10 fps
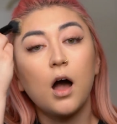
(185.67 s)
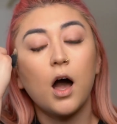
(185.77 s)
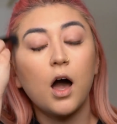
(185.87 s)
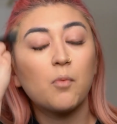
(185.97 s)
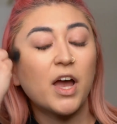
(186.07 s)

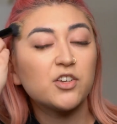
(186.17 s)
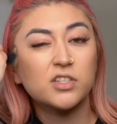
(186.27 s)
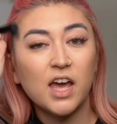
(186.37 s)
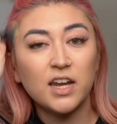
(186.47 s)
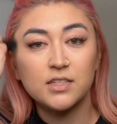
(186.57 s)
I
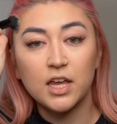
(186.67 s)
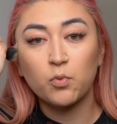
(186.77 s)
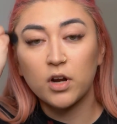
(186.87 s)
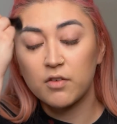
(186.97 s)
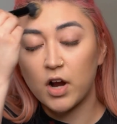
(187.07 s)
just kind of take
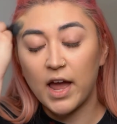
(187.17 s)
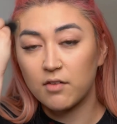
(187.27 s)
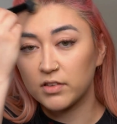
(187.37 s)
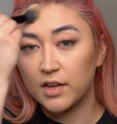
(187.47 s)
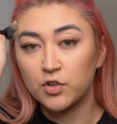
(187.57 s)
whatever I
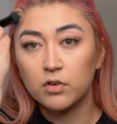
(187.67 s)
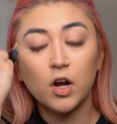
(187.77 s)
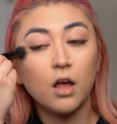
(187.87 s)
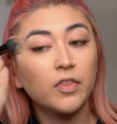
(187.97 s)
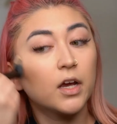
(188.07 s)
have left over
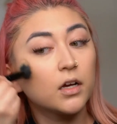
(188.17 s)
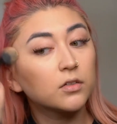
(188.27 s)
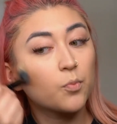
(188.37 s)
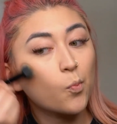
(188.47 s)
on there.